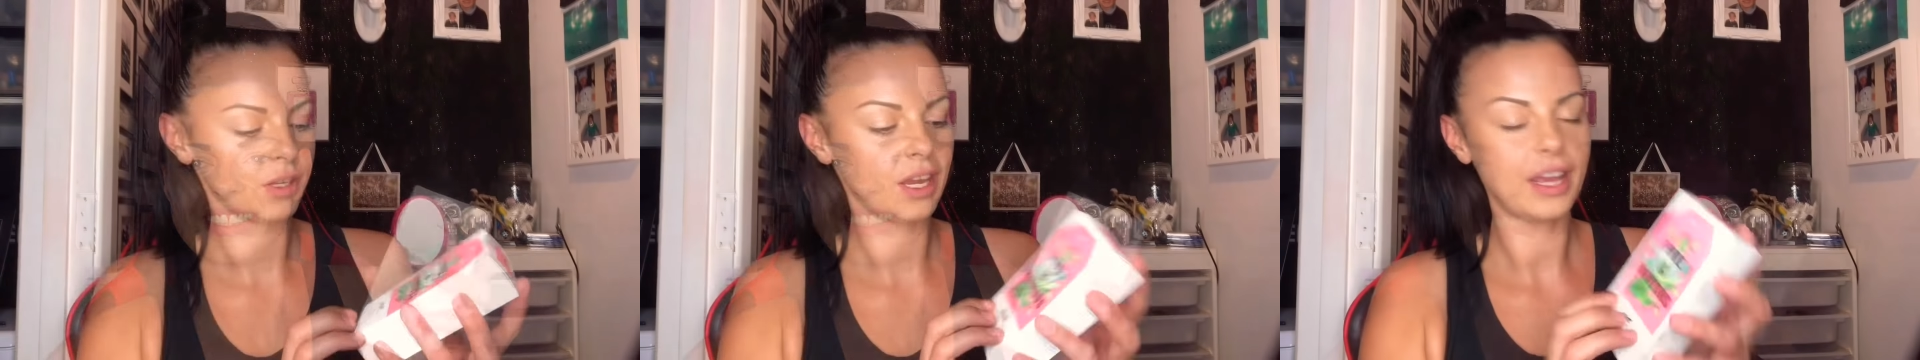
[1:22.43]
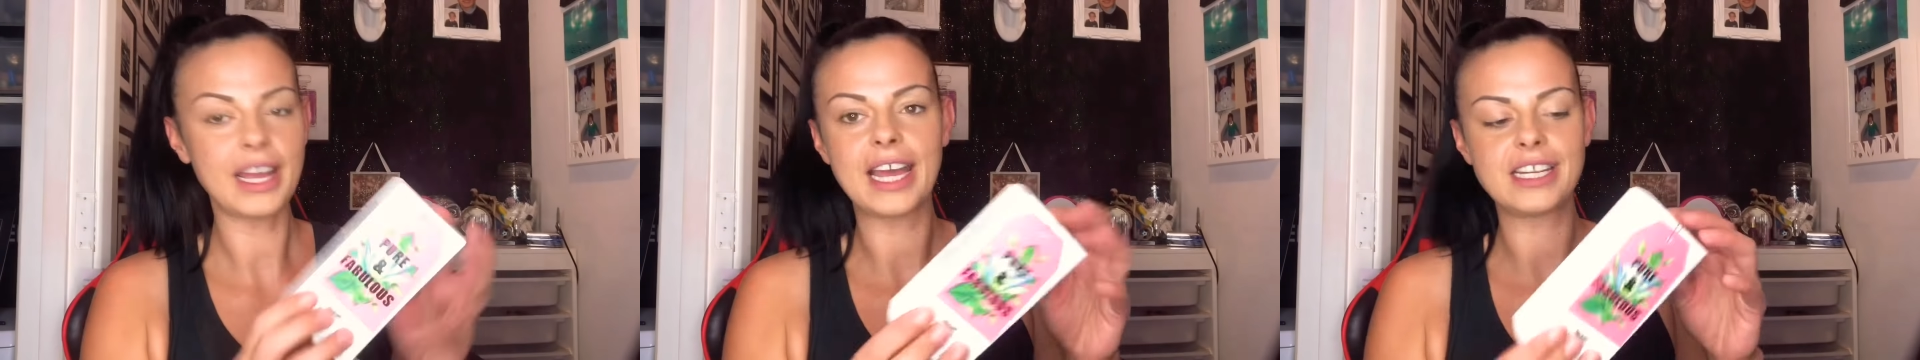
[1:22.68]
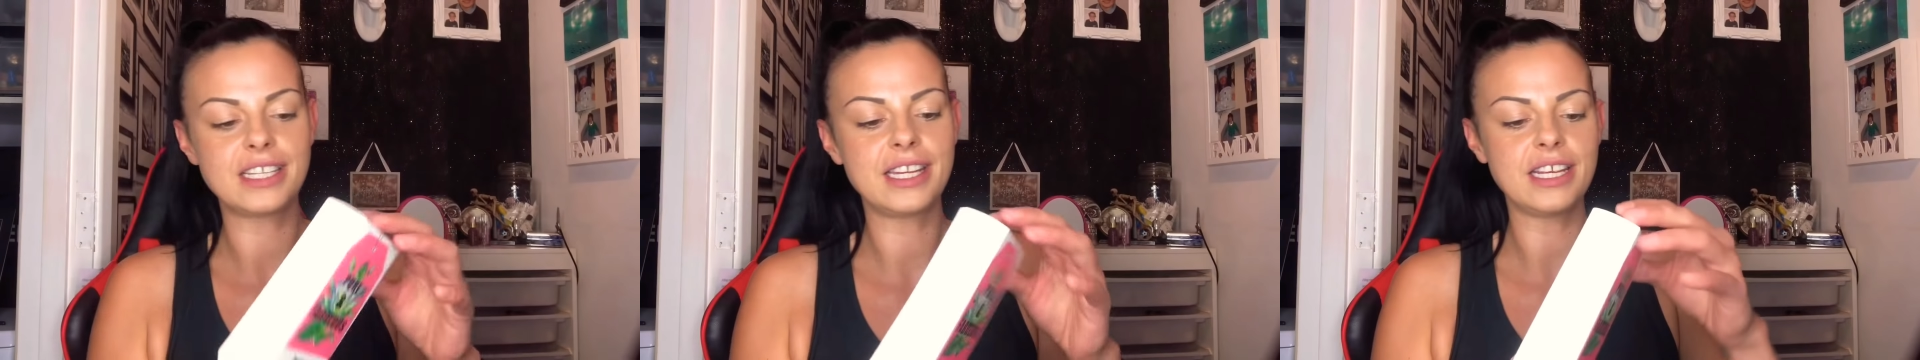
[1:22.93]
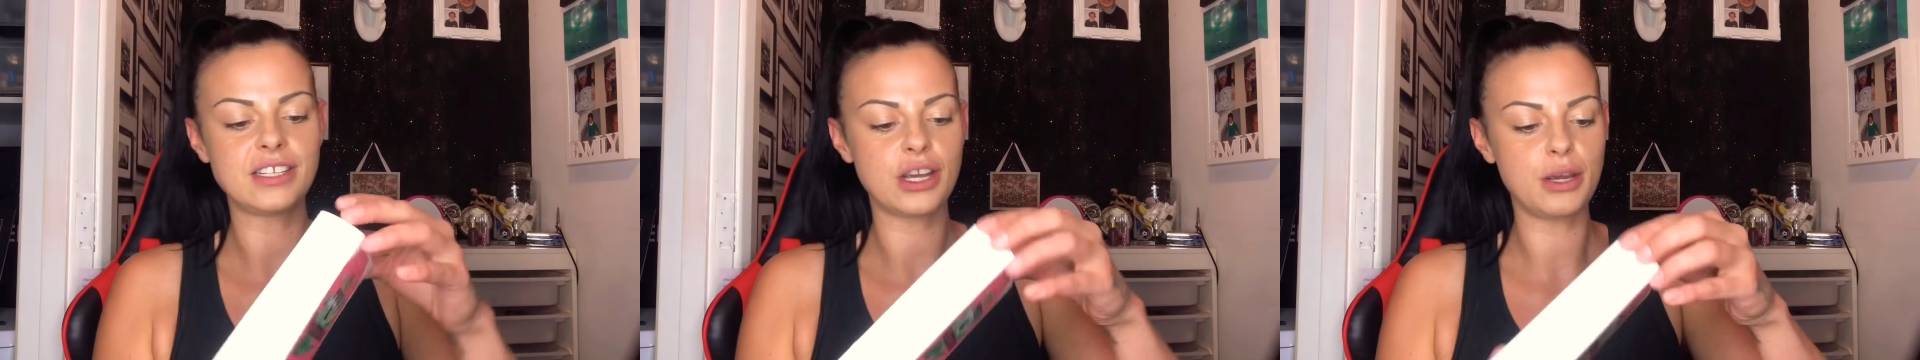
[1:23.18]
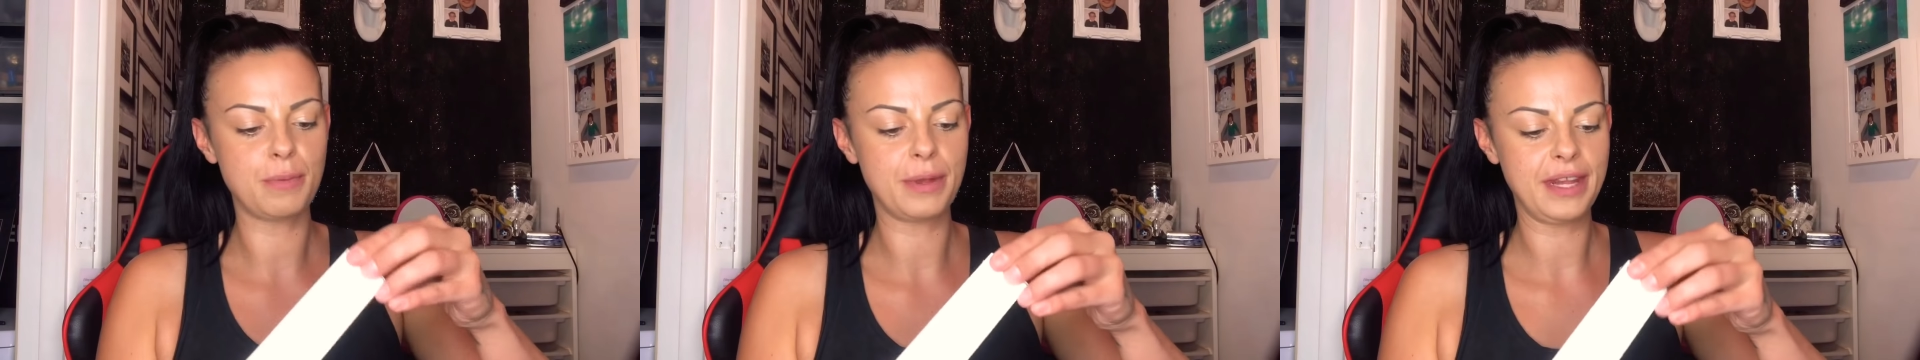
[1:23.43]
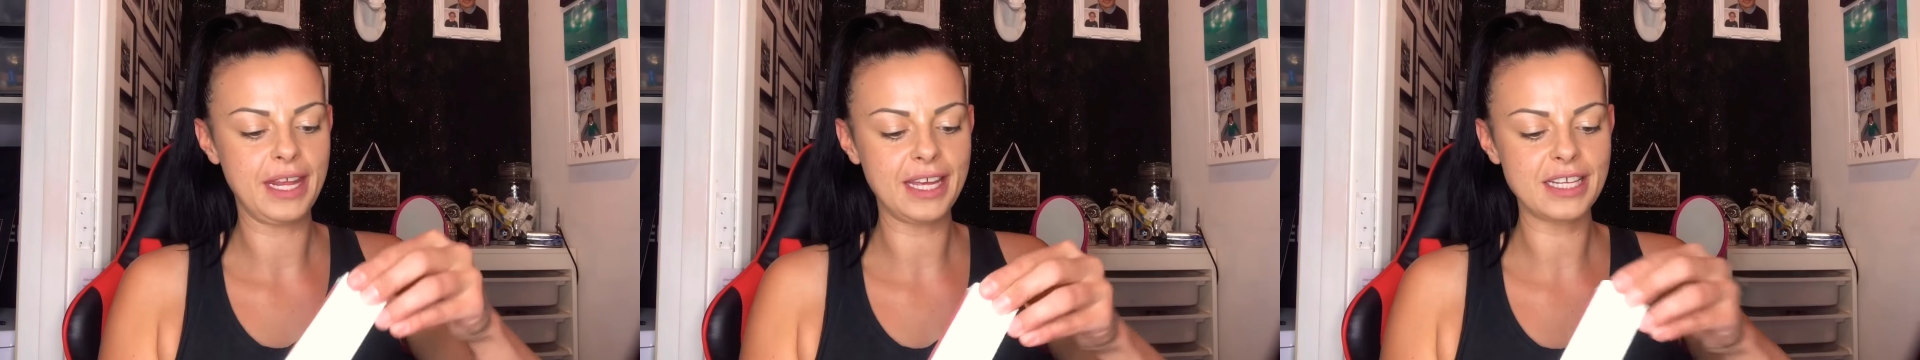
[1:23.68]
Okay, so let's
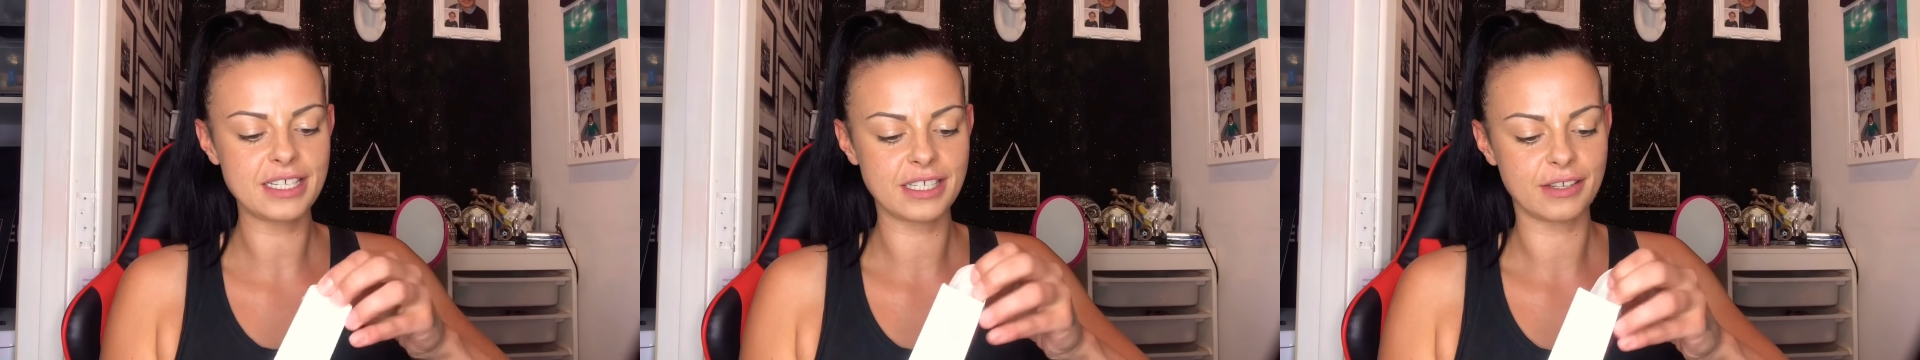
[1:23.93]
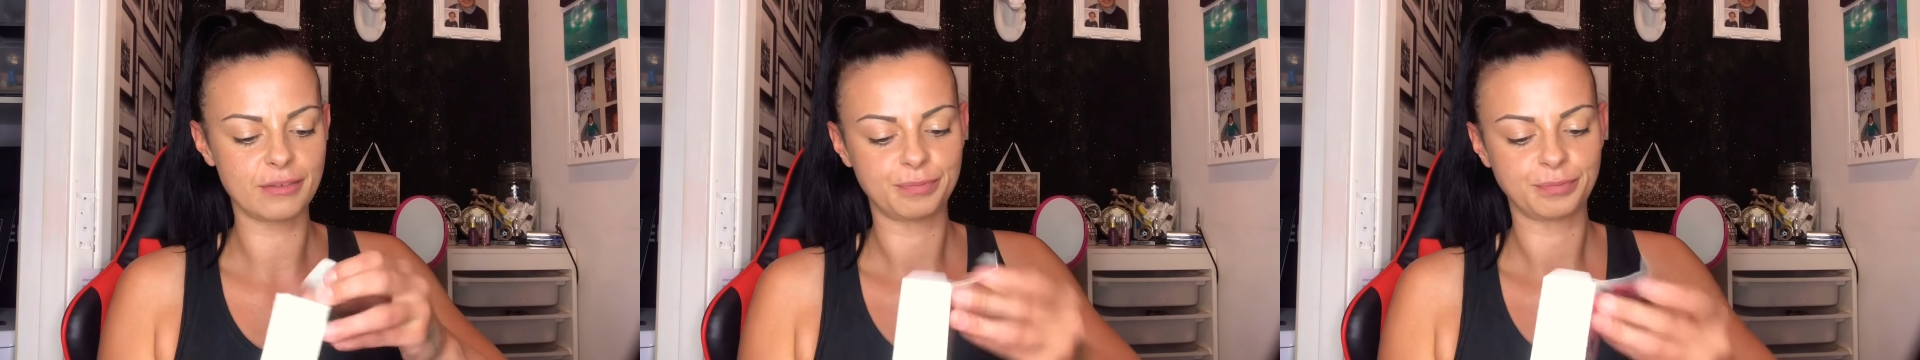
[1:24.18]
open this,